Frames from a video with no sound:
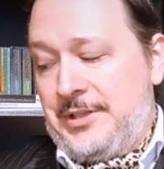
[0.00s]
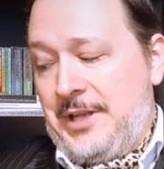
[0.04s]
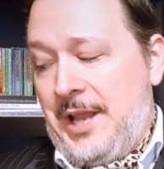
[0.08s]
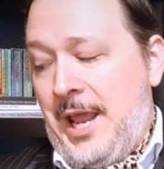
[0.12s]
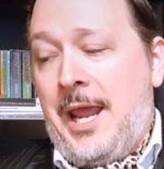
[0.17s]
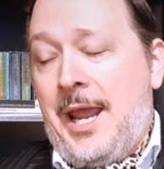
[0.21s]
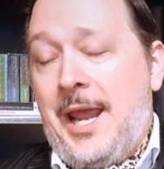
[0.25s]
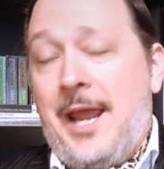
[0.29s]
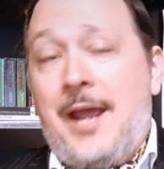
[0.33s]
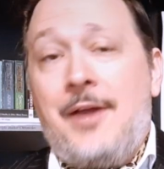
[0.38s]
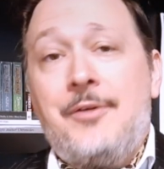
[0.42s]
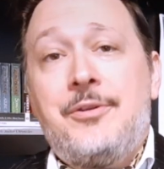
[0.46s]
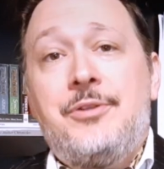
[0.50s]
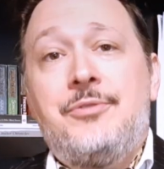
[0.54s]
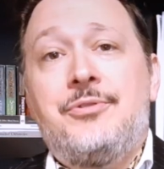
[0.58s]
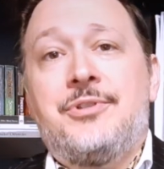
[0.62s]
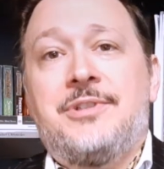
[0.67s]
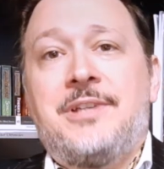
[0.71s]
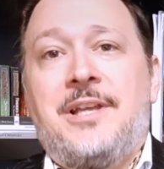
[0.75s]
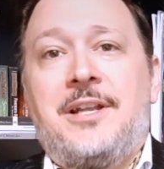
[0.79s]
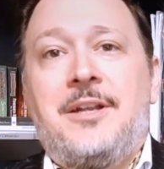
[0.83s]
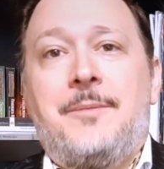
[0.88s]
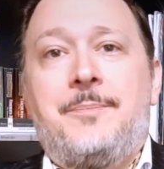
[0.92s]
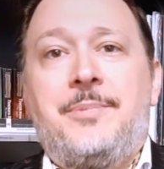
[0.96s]
How you set
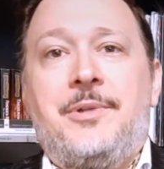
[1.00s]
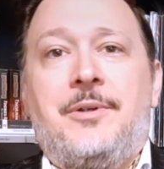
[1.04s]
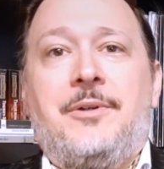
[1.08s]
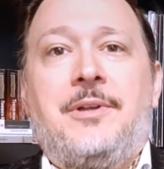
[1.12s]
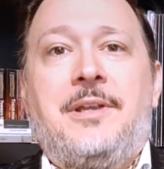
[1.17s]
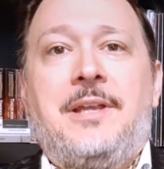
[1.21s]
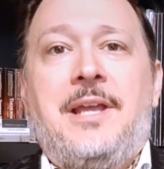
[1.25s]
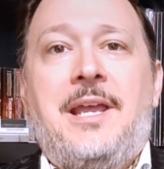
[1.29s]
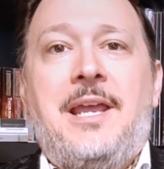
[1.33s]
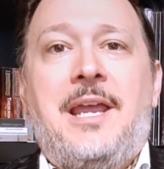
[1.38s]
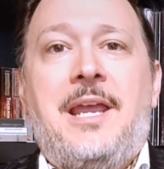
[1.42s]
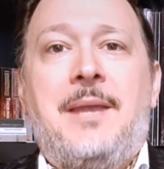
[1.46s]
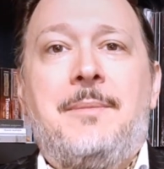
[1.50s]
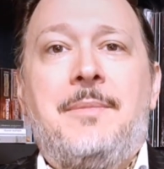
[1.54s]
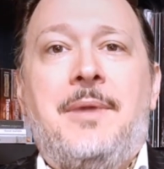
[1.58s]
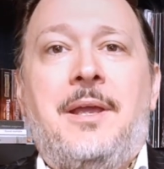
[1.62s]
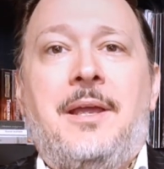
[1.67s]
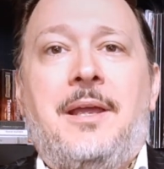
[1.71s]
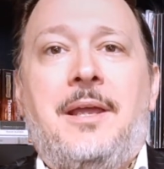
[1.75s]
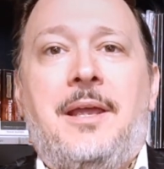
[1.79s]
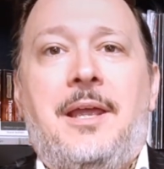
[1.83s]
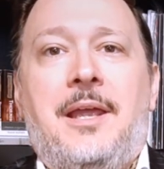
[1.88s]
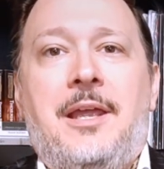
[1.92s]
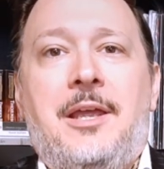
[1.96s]
up your game
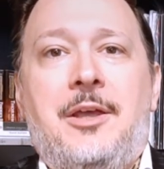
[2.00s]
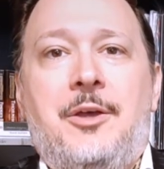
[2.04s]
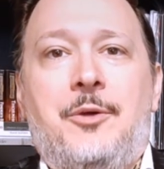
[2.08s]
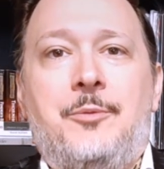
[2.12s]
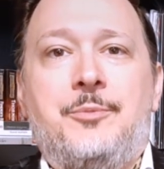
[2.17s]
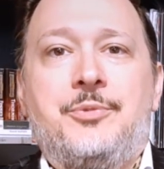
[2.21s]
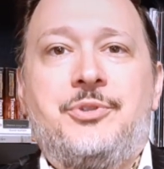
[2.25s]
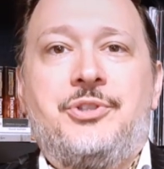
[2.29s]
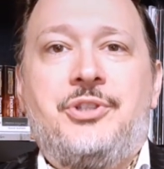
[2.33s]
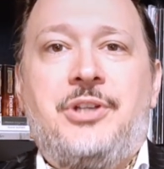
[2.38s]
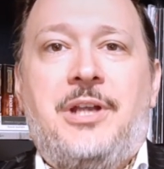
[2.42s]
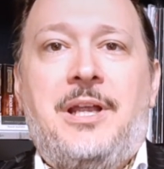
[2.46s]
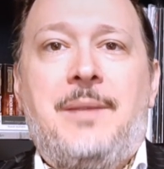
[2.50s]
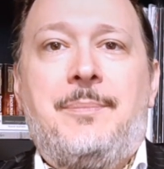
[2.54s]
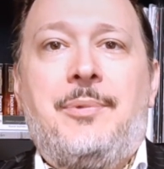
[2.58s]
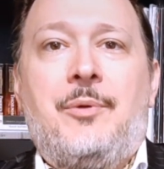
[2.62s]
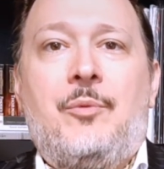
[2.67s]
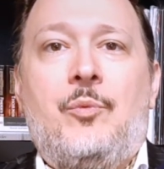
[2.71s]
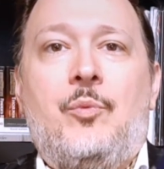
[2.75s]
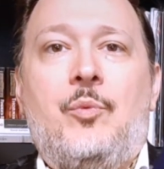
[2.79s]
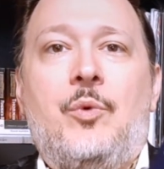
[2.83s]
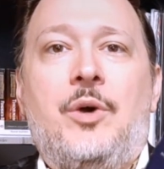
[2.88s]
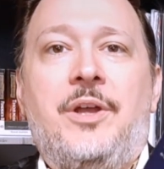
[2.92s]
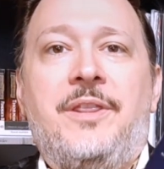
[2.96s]
helps shape
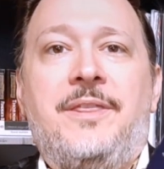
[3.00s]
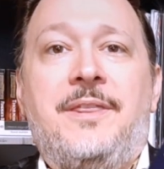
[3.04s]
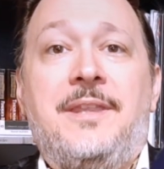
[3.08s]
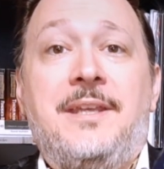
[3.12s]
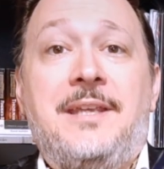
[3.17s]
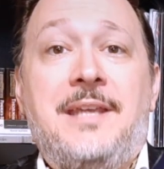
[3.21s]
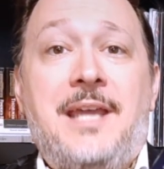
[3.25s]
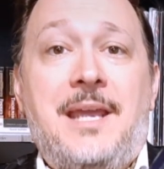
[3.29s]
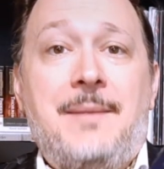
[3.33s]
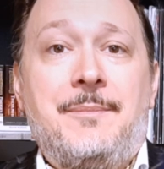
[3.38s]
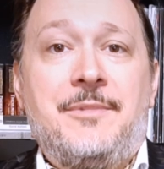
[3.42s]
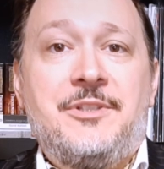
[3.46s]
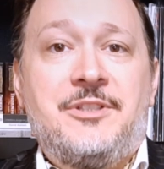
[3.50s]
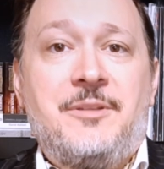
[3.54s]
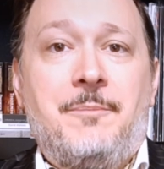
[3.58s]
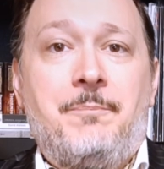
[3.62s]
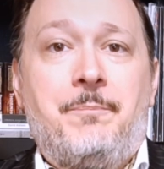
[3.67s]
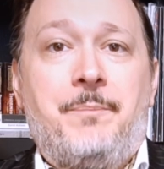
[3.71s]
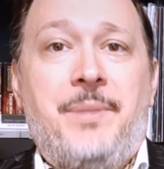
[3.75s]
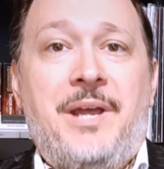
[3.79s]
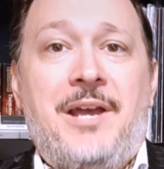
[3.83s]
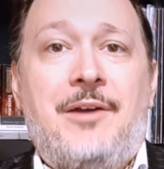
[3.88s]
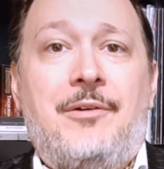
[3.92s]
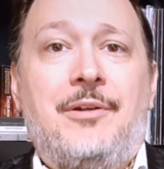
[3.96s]
what the game is
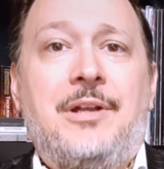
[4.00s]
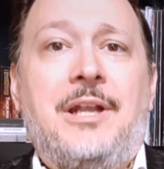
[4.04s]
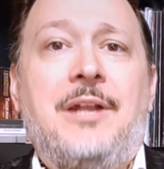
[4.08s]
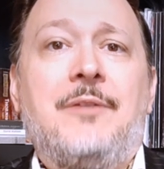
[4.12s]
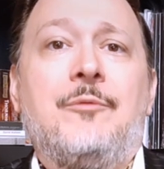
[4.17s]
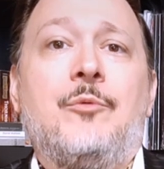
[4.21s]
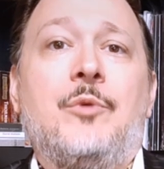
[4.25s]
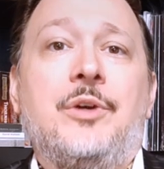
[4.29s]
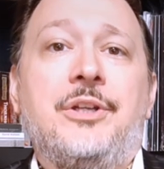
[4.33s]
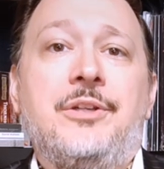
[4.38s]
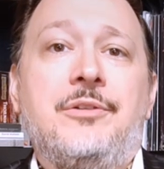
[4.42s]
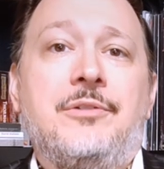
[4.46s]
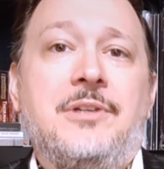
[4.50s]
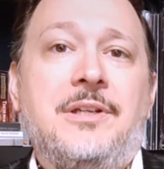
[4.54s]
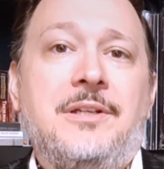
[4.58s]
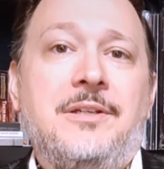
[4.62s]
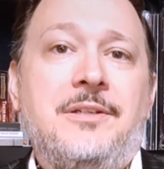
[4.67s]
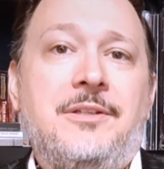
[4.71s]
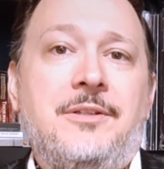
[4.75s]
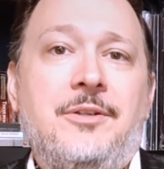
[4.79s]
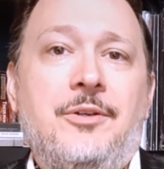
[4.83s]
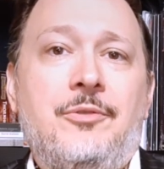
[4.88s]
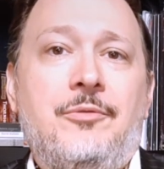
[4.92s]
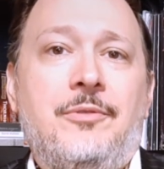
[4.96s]
about and what you can
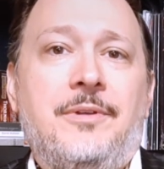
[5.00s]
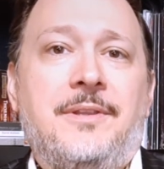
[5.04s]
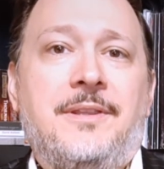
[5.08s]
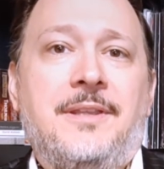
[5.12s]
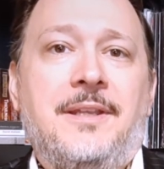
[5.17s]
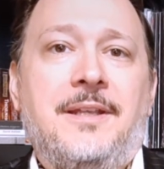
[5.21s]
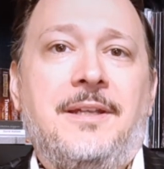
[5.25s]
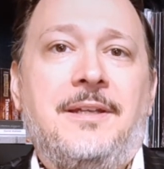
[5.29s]
do with it.